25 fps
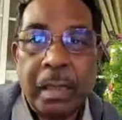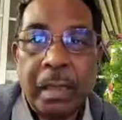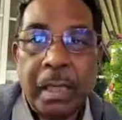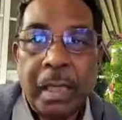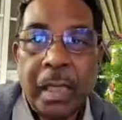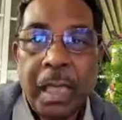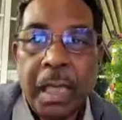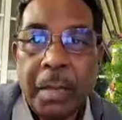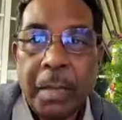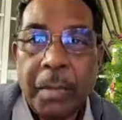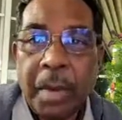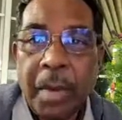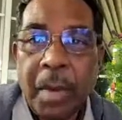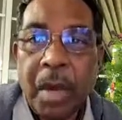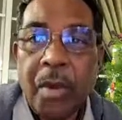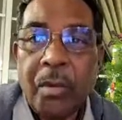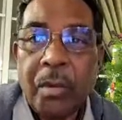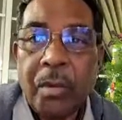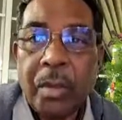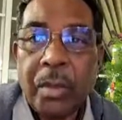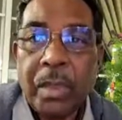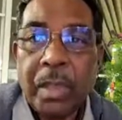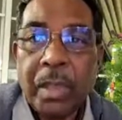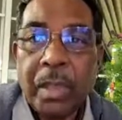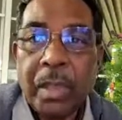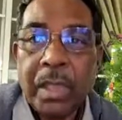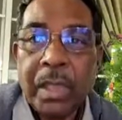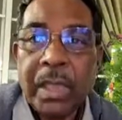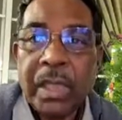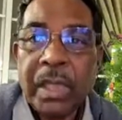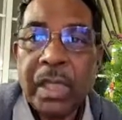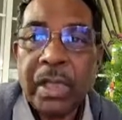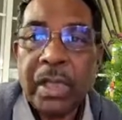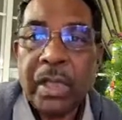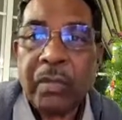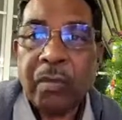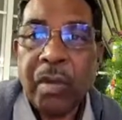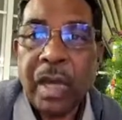about the
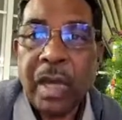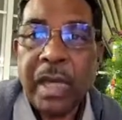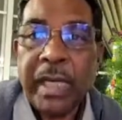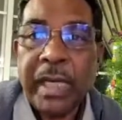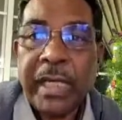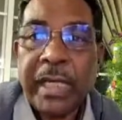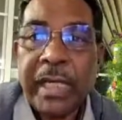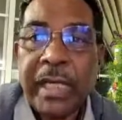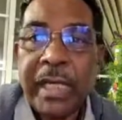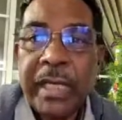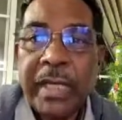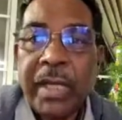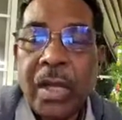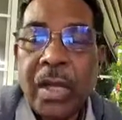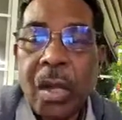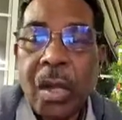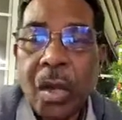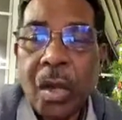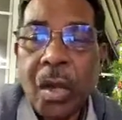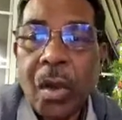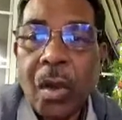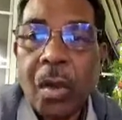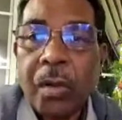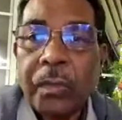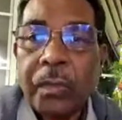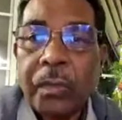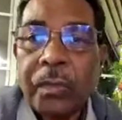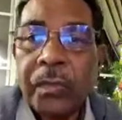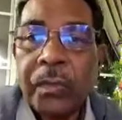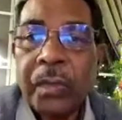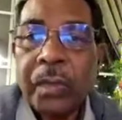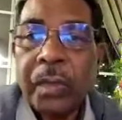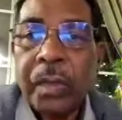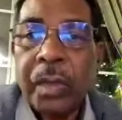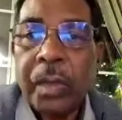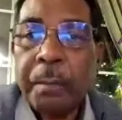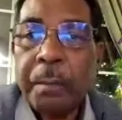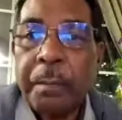quality of
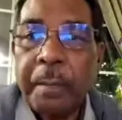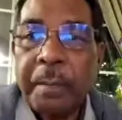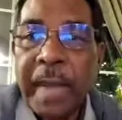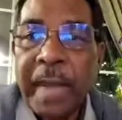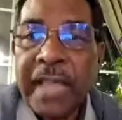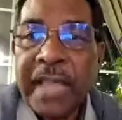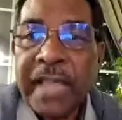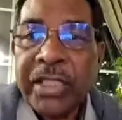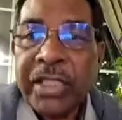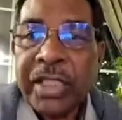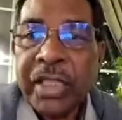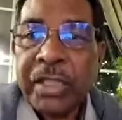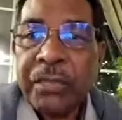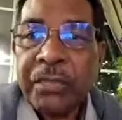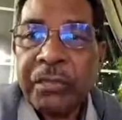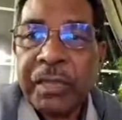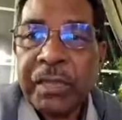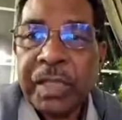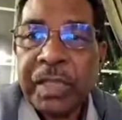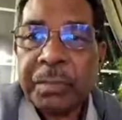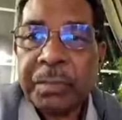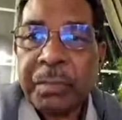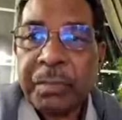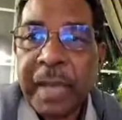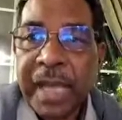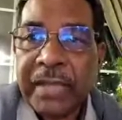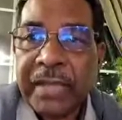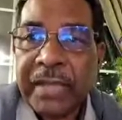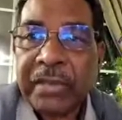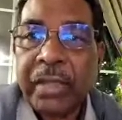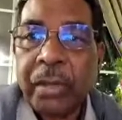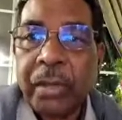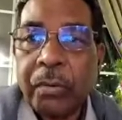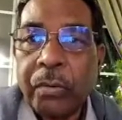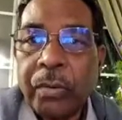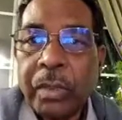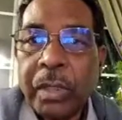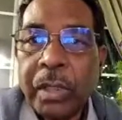batches which pass
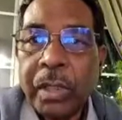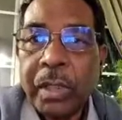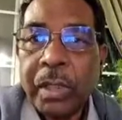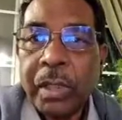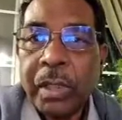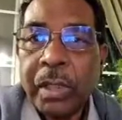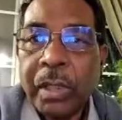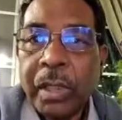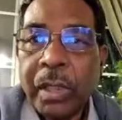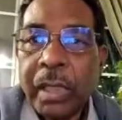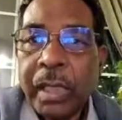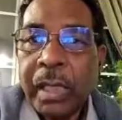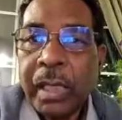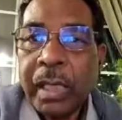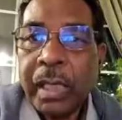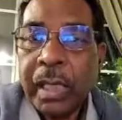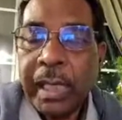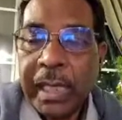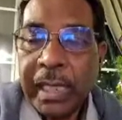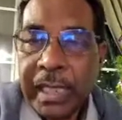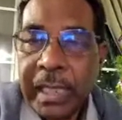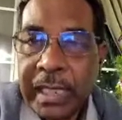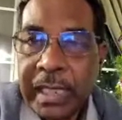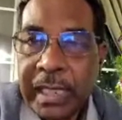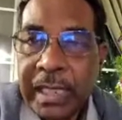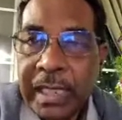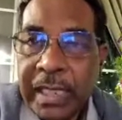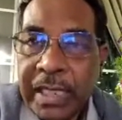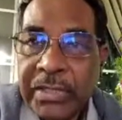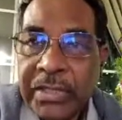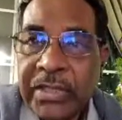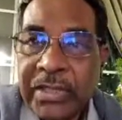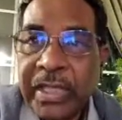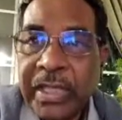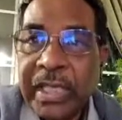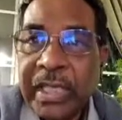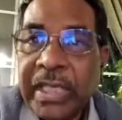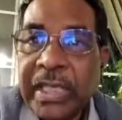out in these
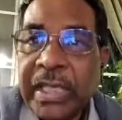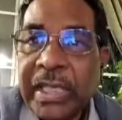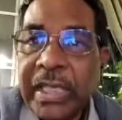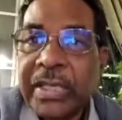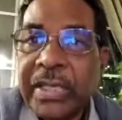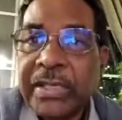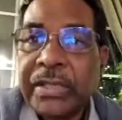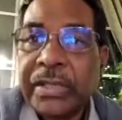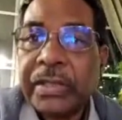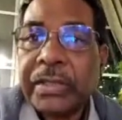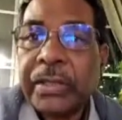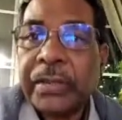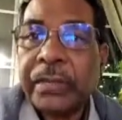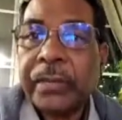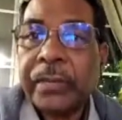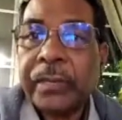years.